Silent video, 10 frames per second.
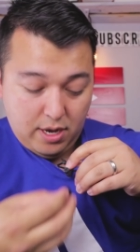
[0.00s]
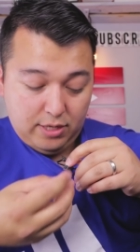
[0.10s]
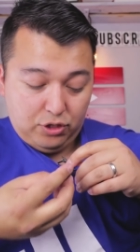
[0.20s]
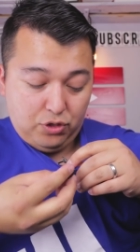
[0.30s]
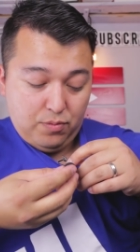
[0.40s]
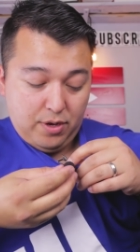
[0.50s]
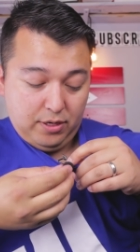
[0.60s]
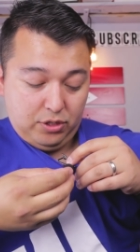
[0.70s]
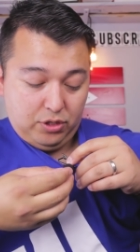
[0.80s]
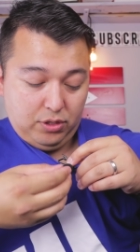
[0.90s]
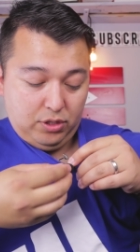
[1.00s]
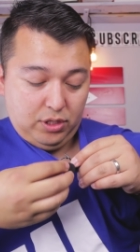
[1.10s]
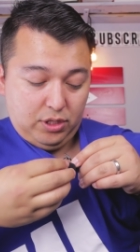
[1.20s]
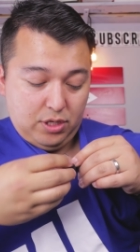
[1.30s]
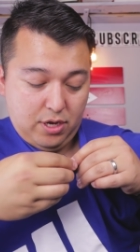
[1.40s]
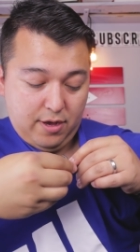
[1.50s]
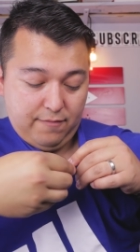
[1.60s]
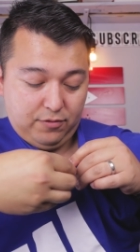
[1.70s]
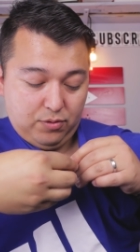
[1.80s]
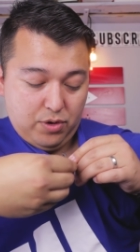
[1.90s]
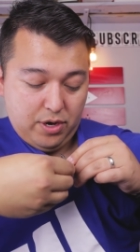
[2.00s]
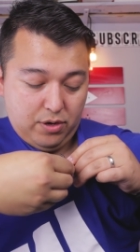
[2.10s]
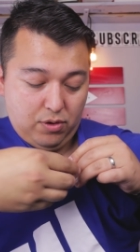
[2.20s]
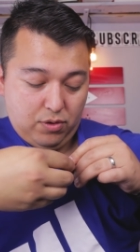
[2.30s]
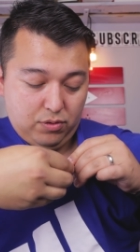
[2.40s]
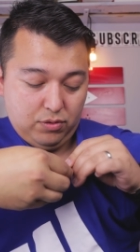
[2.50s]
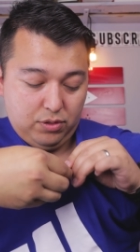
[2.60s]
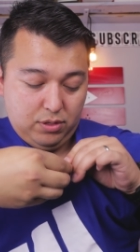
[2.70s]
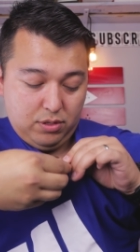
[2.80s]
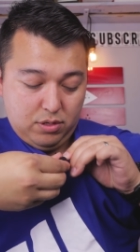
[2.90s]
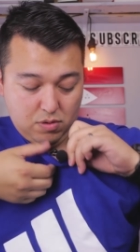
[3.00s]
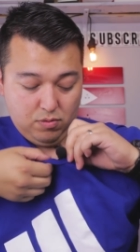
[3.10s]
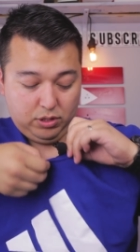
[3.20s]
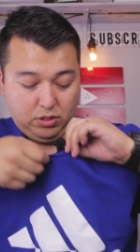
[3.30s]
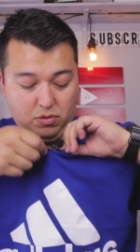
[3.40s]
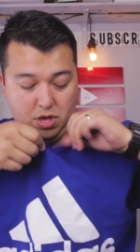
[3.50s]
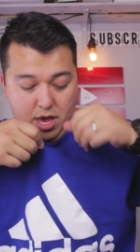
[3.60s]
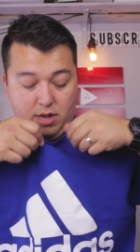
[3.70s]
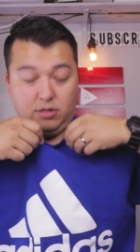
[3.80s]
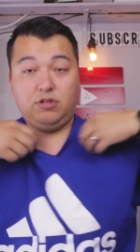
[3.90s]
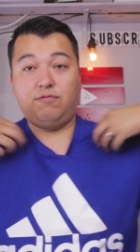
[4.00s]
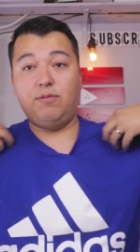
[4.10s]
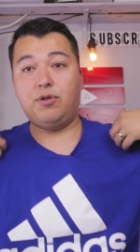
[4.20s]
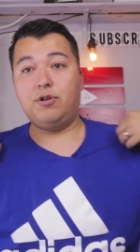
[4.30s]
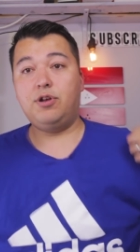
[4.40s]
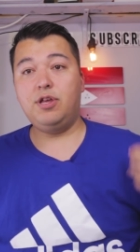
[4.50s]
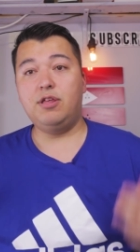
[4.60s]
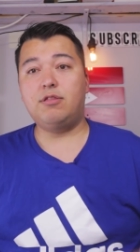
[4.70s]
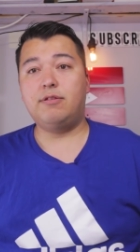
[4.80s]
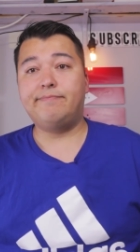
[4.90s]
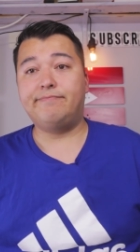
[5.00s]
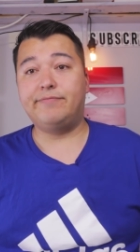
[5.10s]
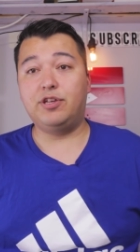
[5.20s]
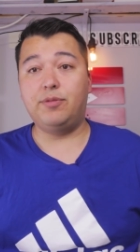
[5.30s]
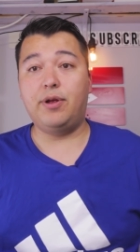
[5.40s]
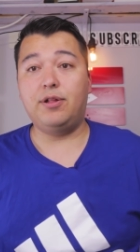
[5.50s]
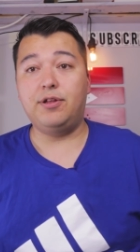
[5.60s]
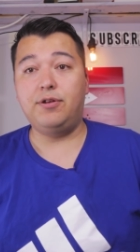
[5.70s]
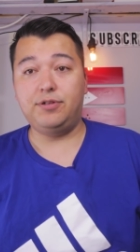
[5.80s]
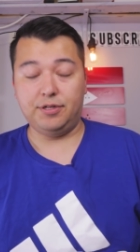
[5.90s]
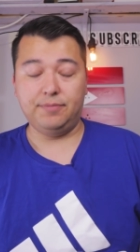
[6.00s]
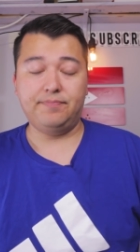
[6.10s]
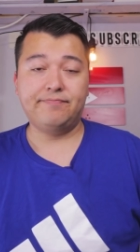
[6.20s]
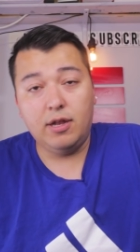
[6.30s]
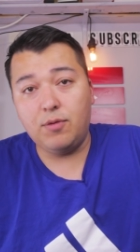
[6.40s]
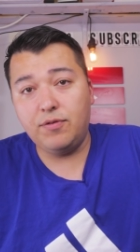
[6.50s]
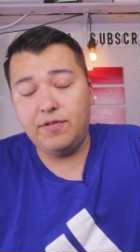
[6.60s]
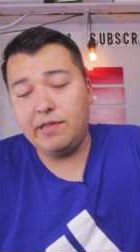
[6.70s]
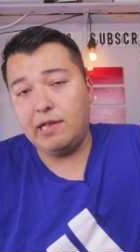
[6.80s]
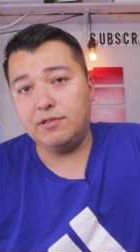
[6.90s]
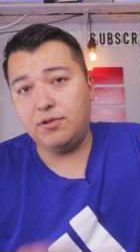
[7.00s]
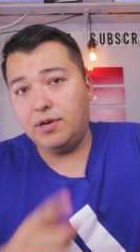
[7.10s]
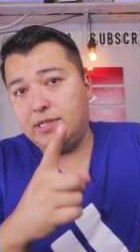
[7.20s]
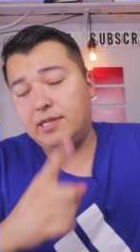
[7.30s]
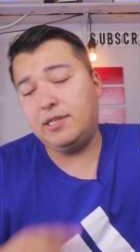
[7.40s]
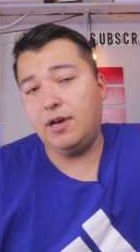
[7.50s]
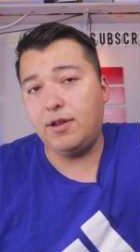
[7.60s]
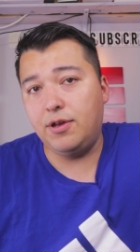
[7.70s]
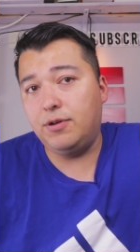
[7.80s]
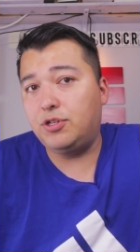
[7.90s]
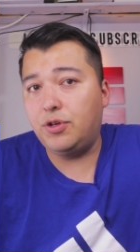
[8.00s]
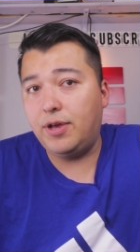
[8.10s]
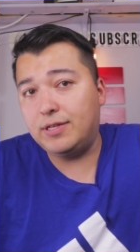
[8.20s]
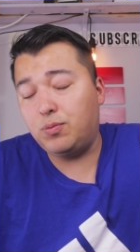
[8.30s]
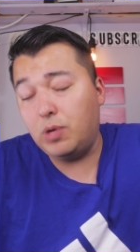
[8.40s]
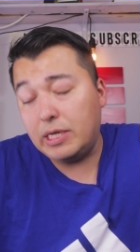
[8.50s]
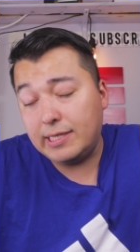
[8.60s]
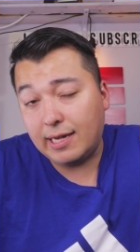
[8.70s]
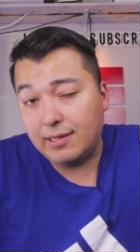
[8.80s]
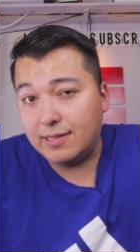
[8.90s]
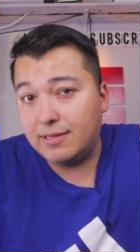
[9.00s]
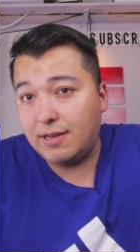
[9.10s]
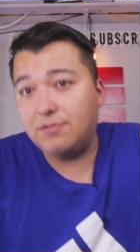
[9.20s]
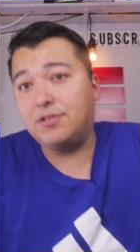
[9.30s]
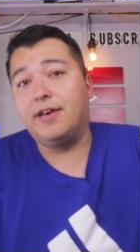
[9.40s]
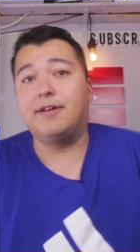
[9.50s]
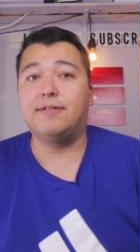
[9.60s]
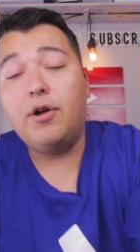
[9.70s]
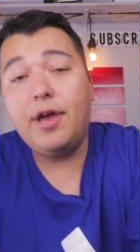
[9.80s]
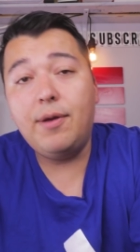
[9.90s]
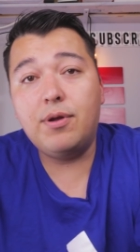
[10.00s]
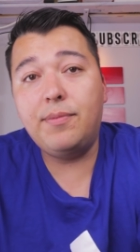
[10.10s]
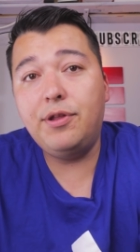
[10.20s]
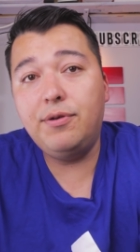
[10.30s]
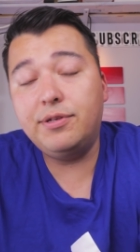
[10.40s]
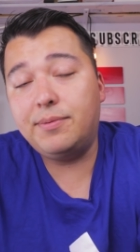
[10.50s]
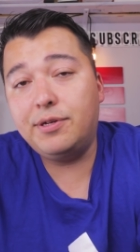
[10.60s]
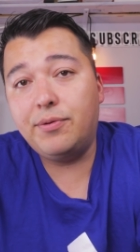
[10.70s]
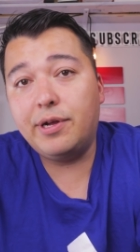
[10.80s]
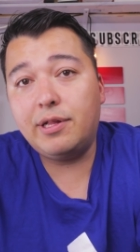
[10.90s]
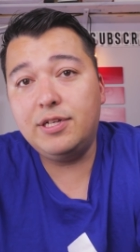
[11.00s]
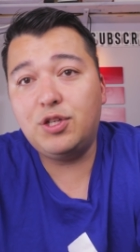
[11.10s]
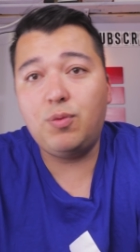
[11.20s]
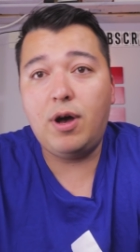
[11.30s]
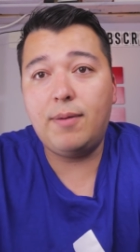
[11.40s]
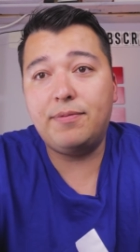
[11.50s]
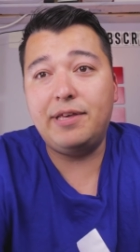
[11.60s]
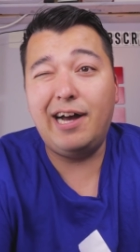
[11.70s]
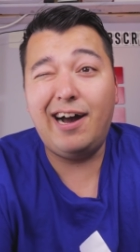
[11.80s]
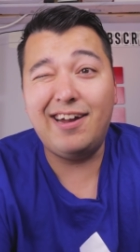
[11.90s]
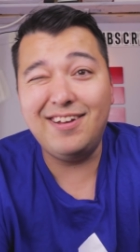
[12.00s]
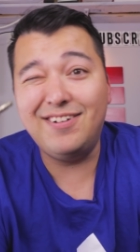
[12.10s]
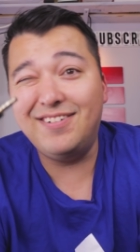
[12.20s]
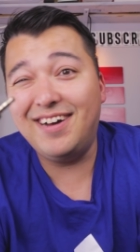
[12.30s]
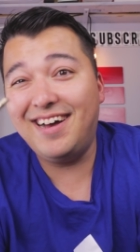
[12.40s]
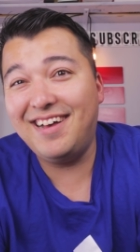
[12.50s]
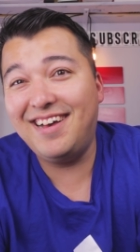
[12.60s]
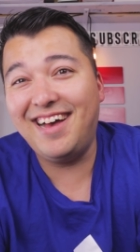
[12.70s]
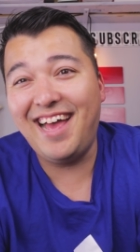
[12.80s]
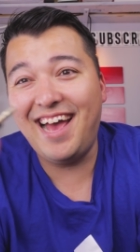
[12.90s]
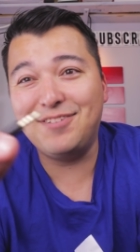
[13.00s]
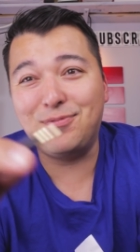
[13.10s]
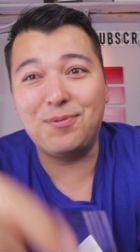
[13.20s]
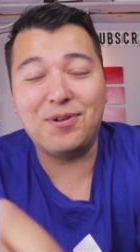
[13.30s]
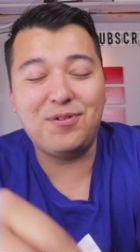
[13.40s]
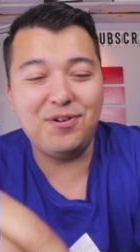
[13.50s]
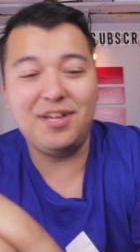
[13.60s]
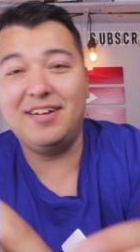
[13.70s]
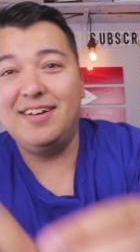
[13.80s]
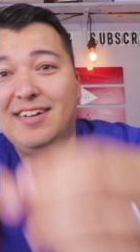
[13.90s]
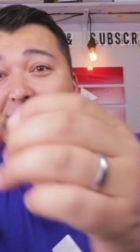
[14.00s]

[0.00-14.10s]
Not too much, just enough to where it'll hold. Once I do that, just flip it underneath, and you can barely notice it. Now that we've done that, let's go ahead and test the audio and show you guys what exactly it sounds like. Okay, what I'm gonna do is I'm gonna directly swap the audio as we're recording,